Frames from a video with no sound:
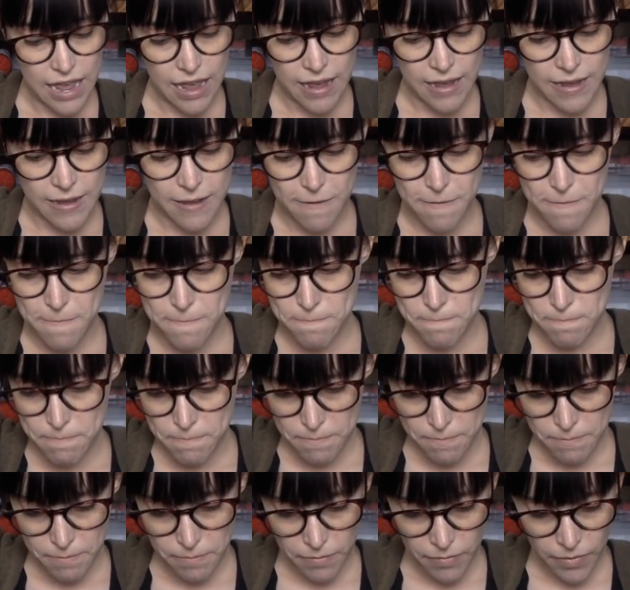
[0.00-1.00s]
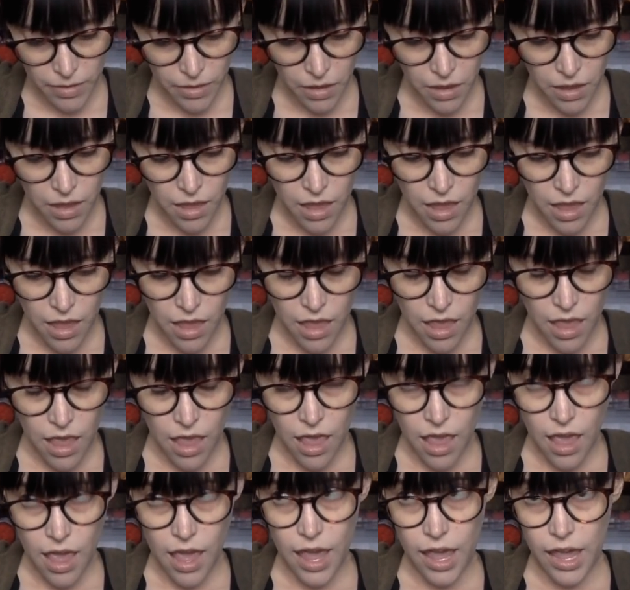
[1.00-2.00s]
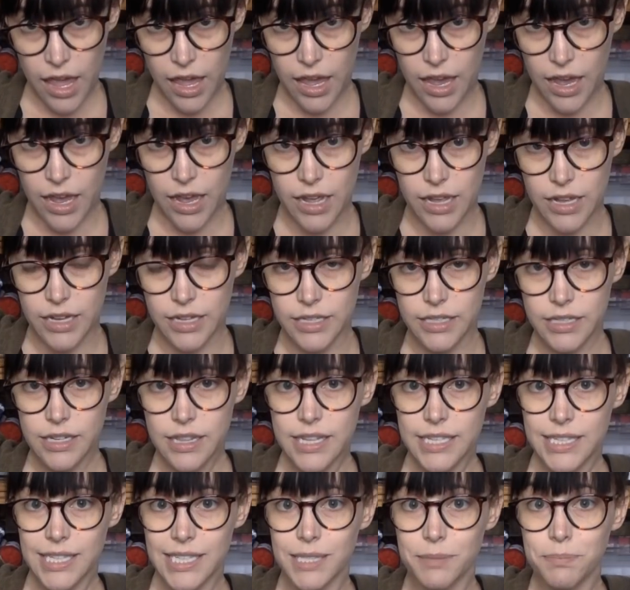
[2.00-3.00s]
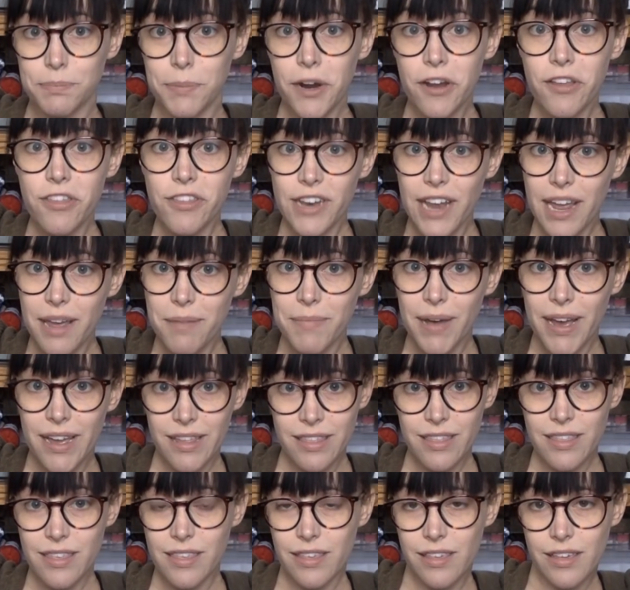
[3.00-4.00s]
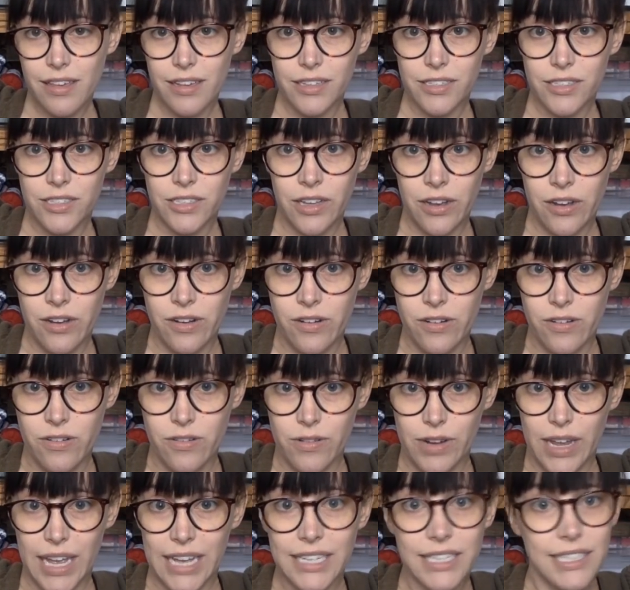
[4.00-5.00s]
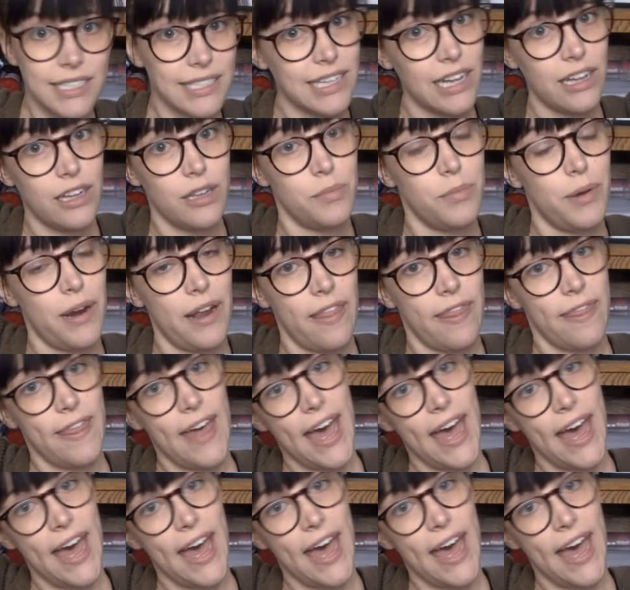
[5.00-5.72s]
And this is birthday month, so get to celebrate